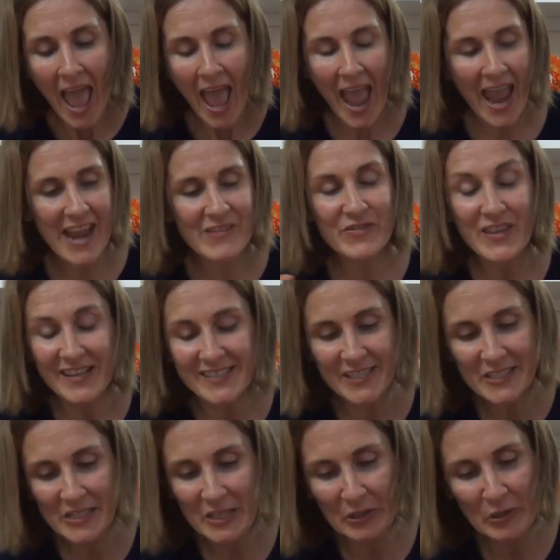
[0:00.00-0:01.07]
And this
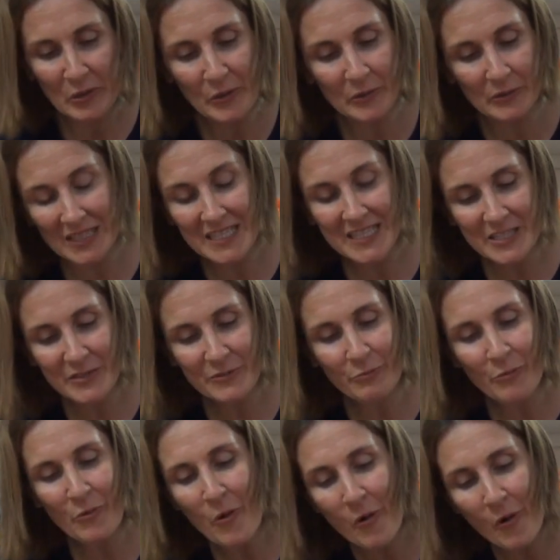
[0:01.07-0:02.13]
isn't cooked, this is
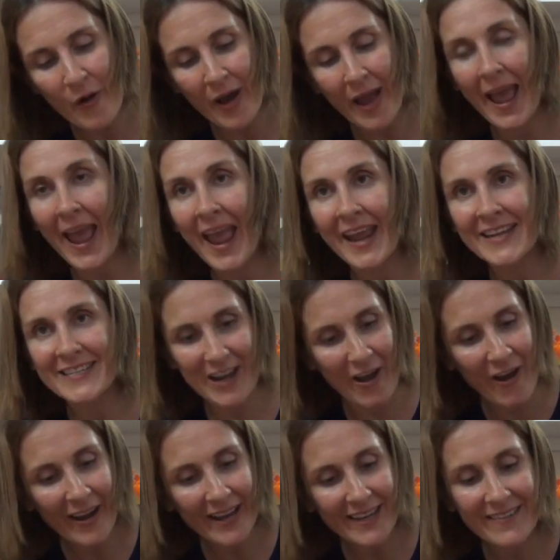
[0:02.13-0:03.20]
raw. And
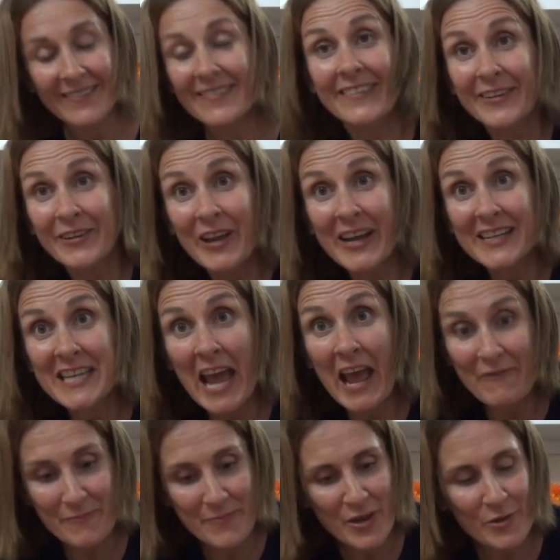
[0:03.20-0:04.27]
I still like to
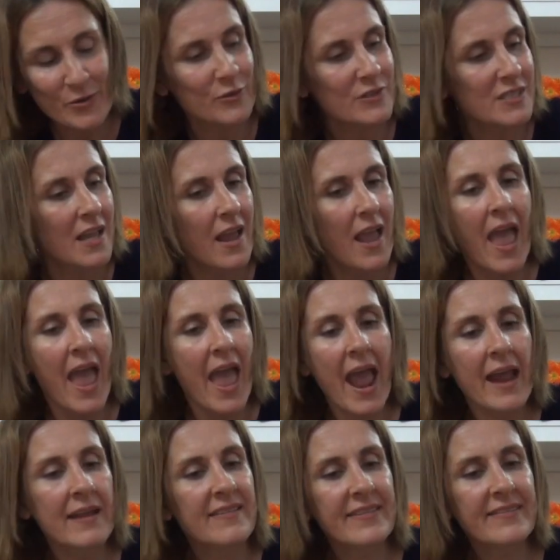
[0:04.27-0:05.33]
have meals.
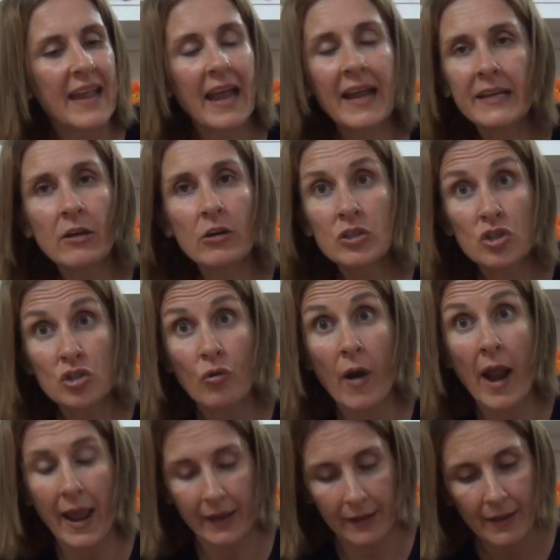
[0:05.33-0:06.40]
And staying on
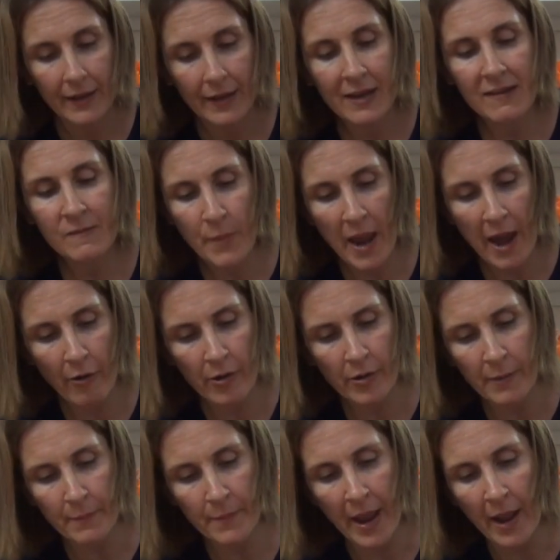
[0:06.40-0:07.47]
track is
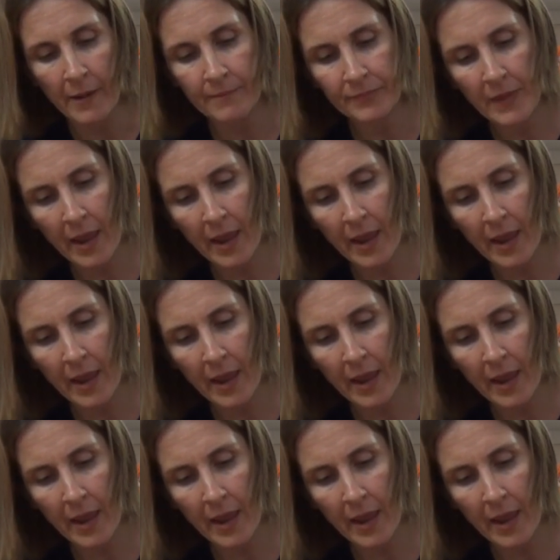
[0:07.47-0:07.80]
paramount.